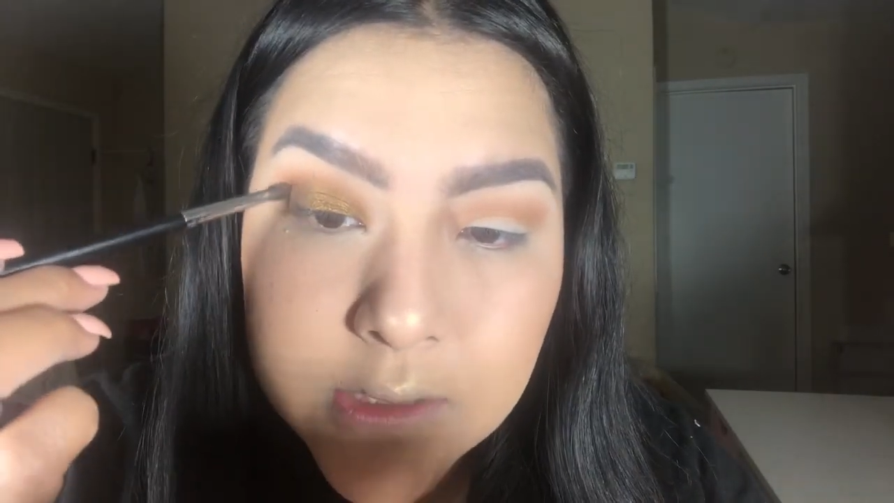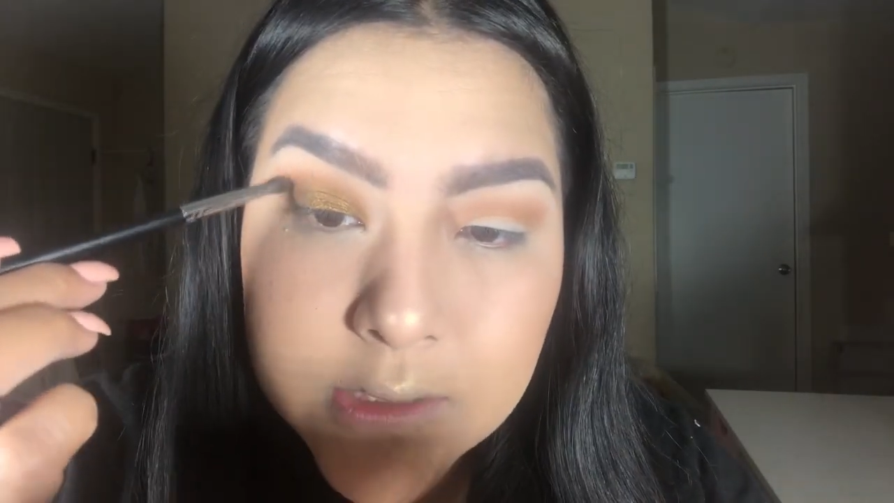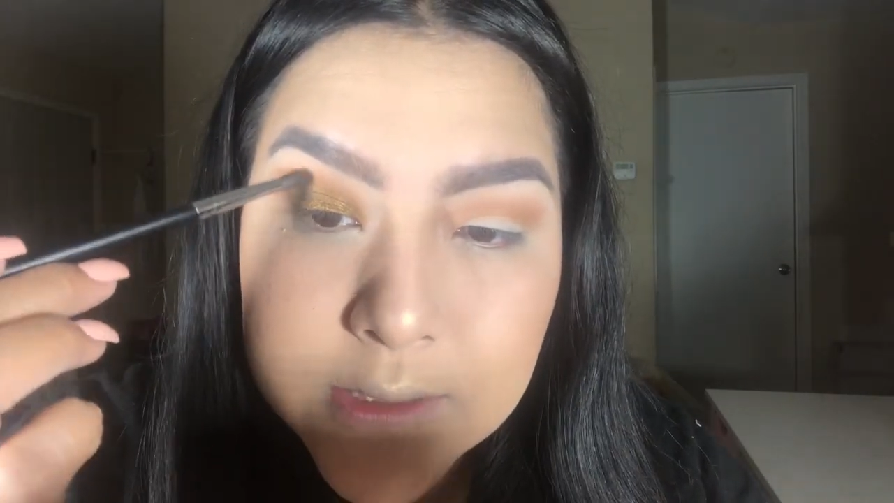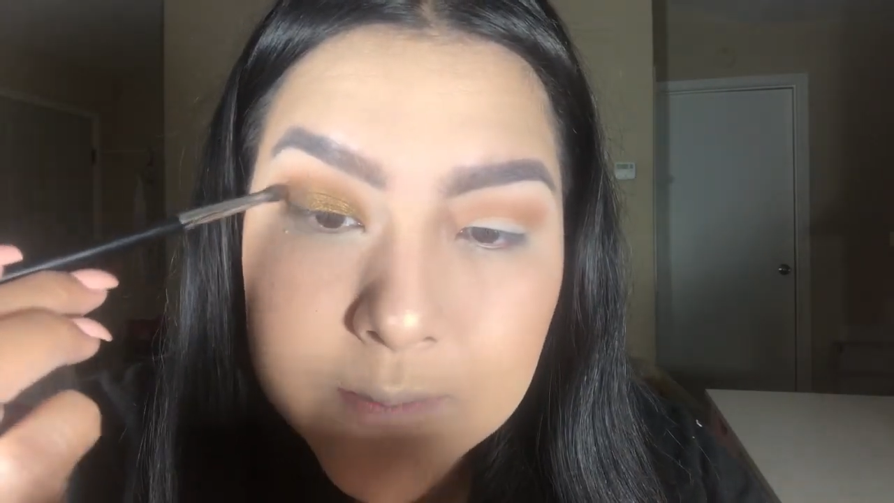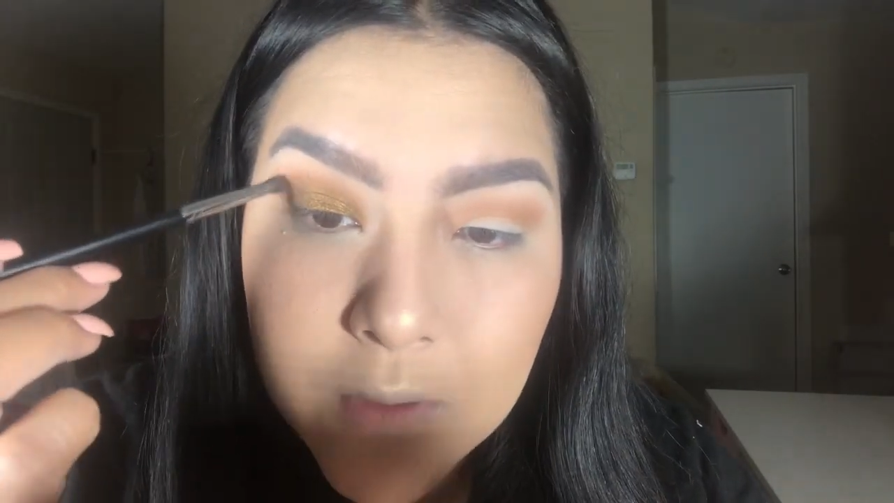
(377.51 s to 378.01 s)

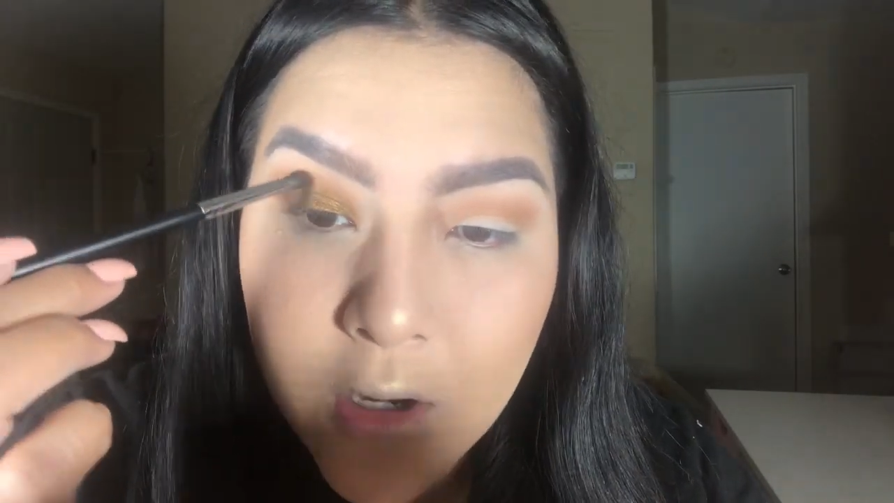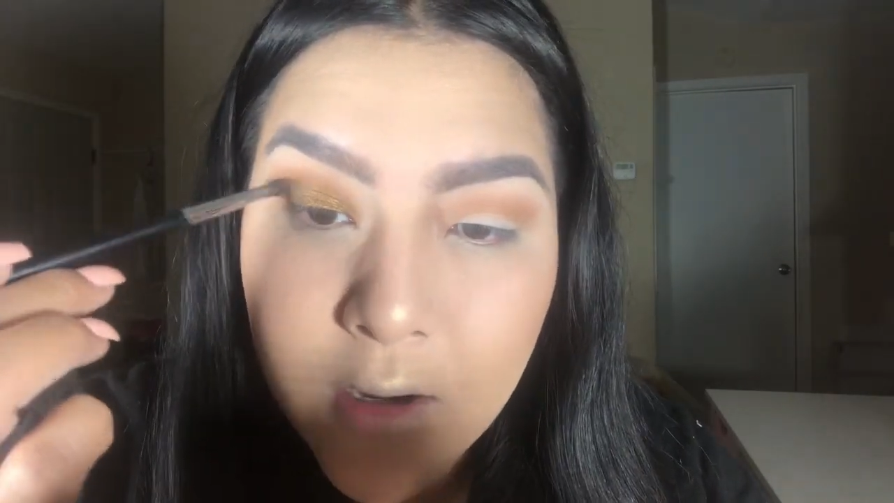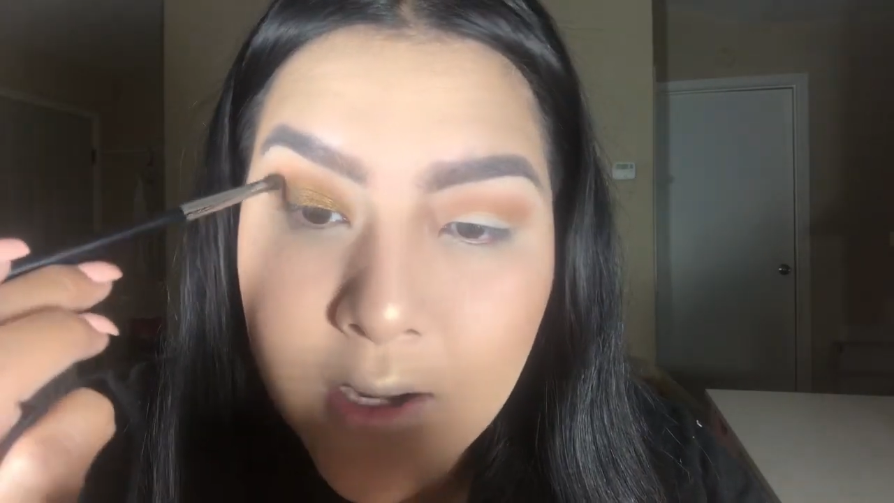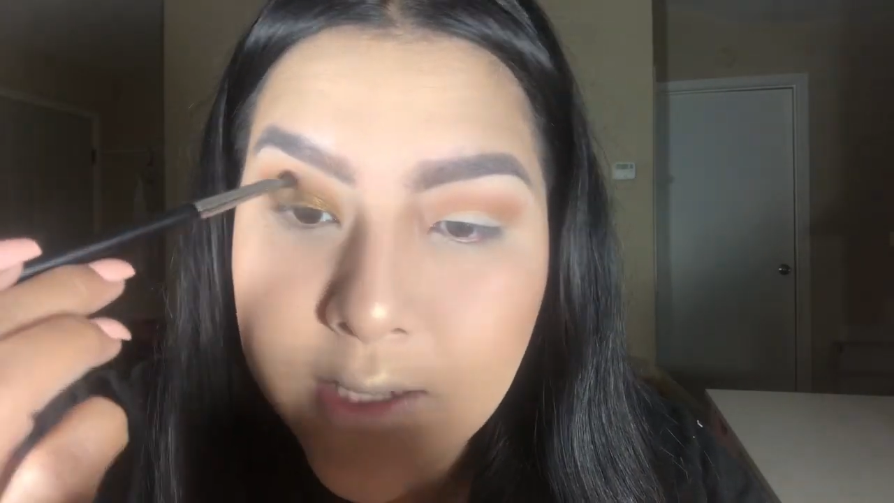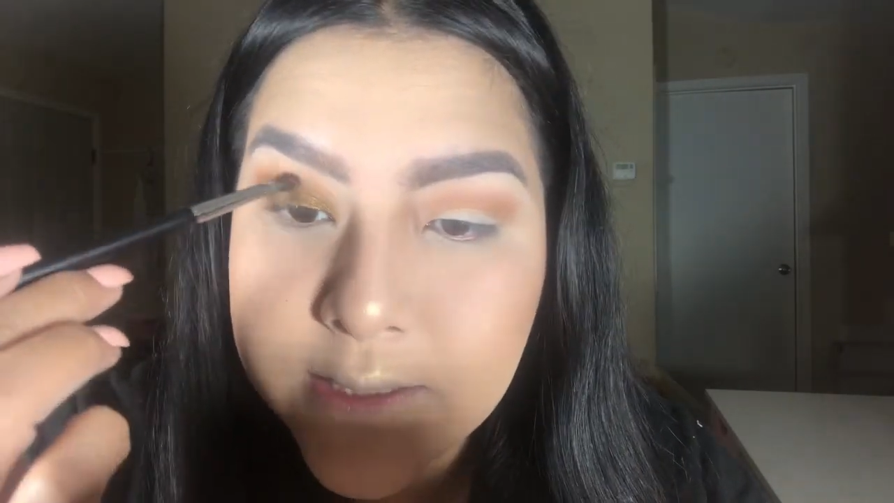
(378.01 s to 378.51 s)

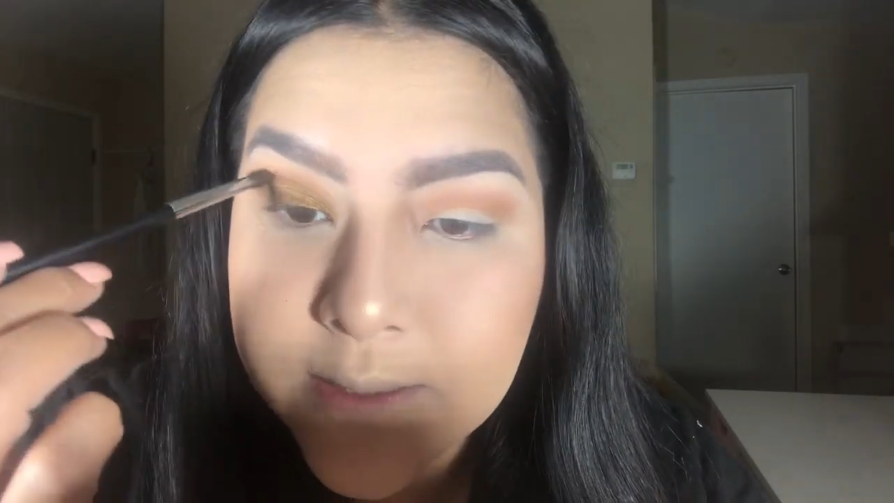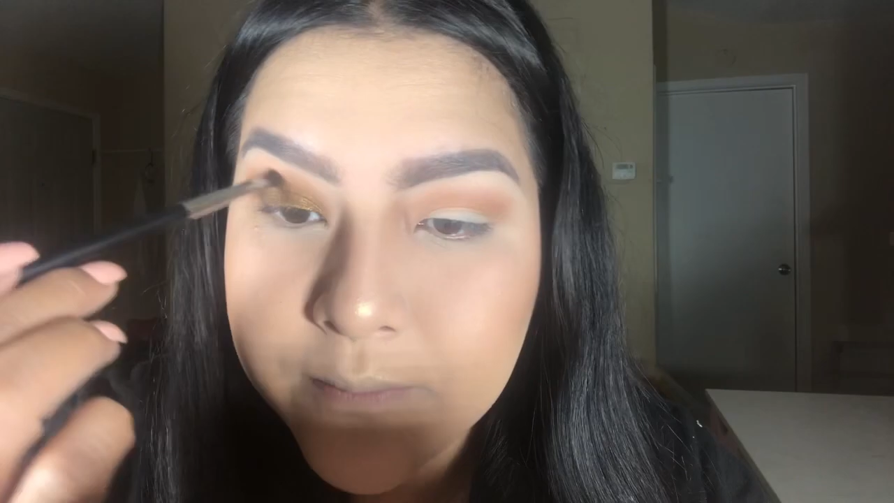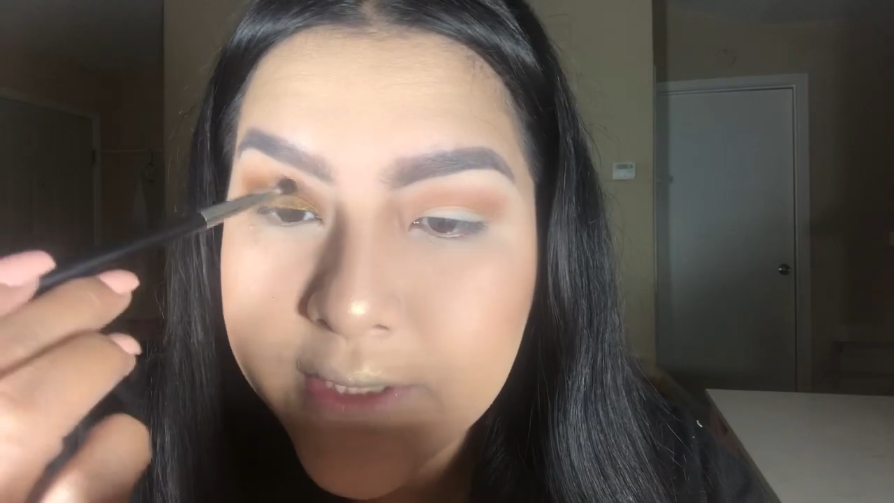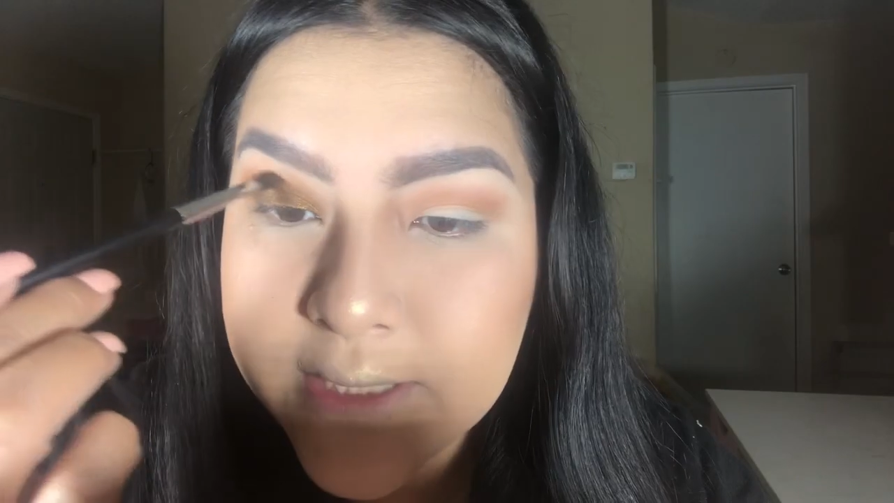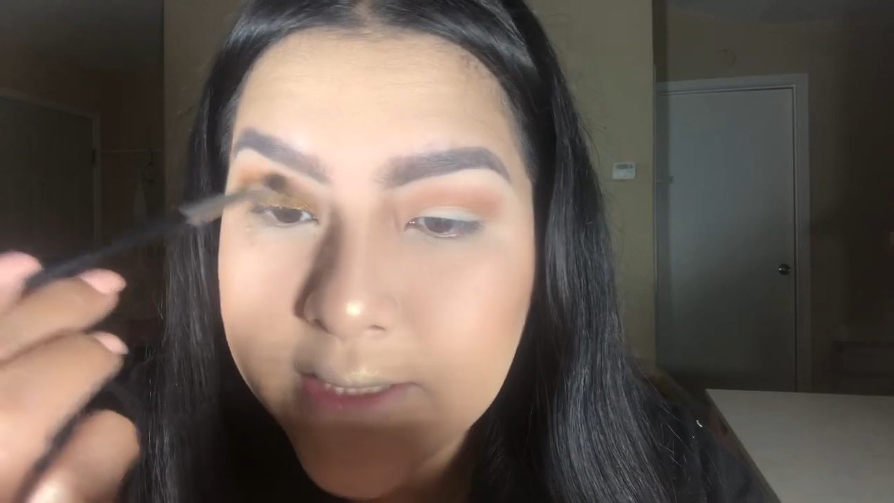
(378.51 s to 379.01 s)
small eyes in
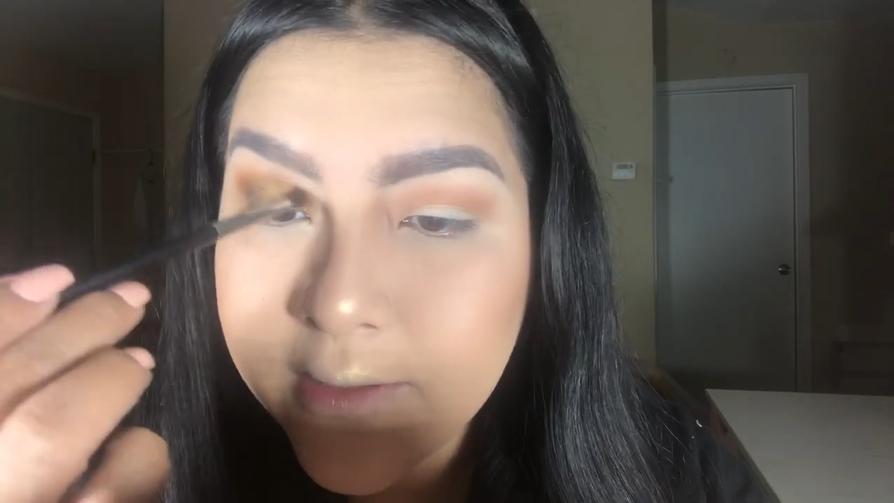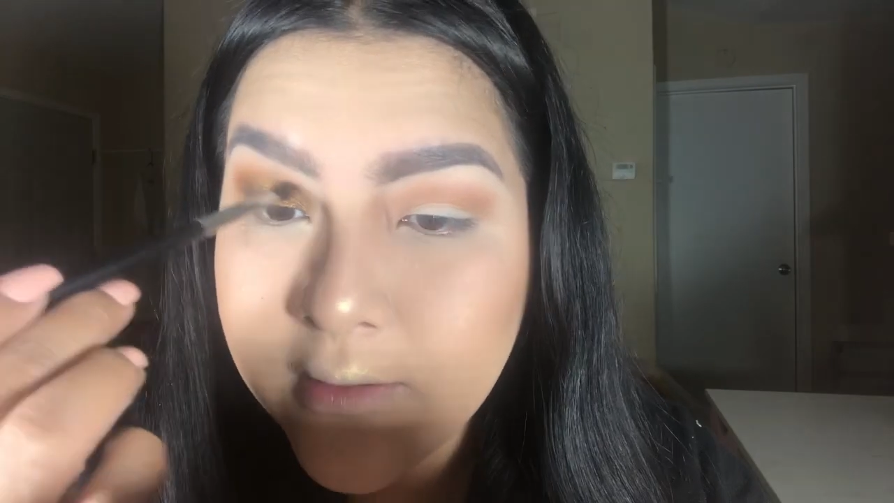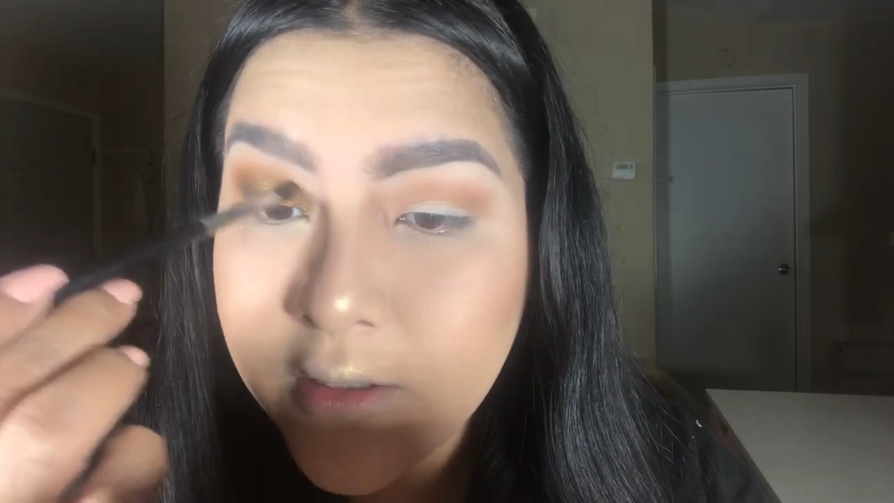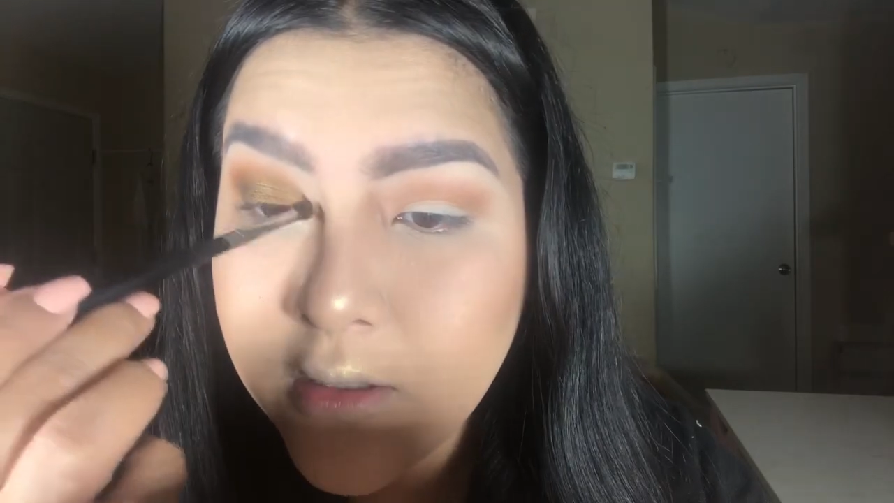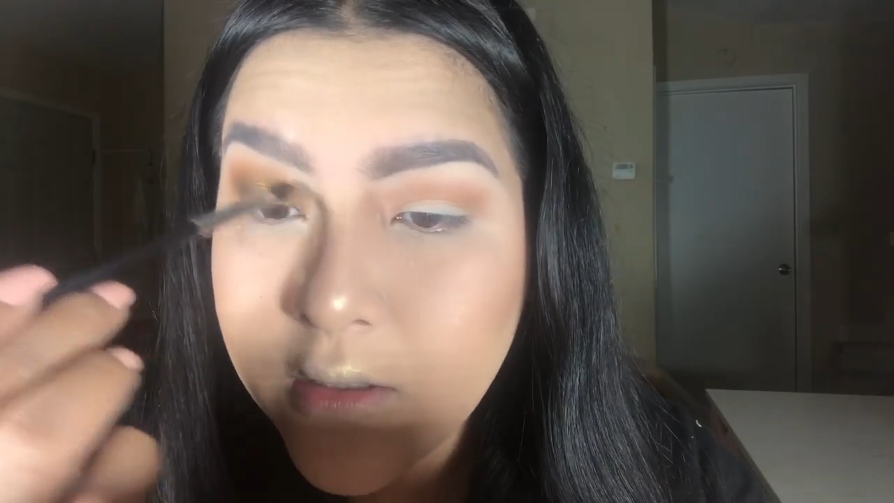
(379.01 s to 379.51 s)

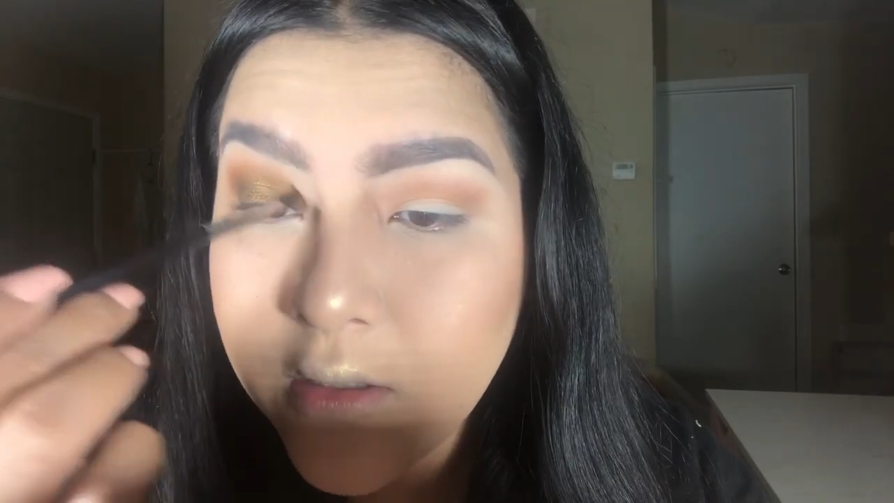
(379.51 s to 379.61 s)
particular